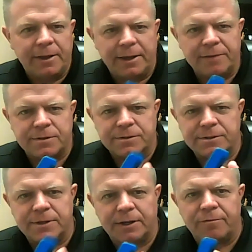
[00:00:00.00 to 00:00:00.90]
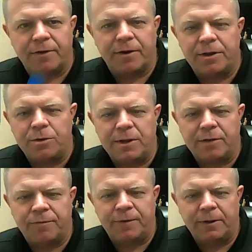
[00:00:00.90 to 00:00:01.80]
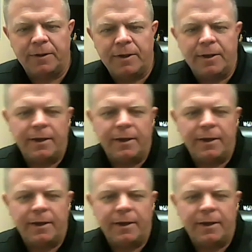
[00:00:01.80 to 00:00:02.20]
gives the stick a very unique feel,